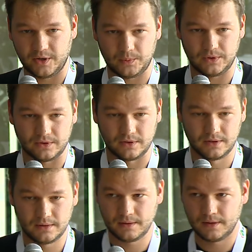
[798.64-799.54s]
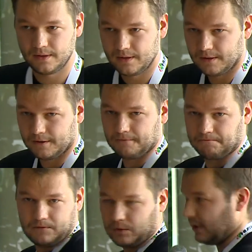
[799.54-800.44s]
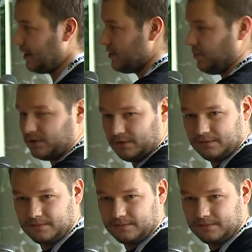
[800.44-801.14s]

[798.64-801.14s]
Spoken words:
opinion. You can guess what?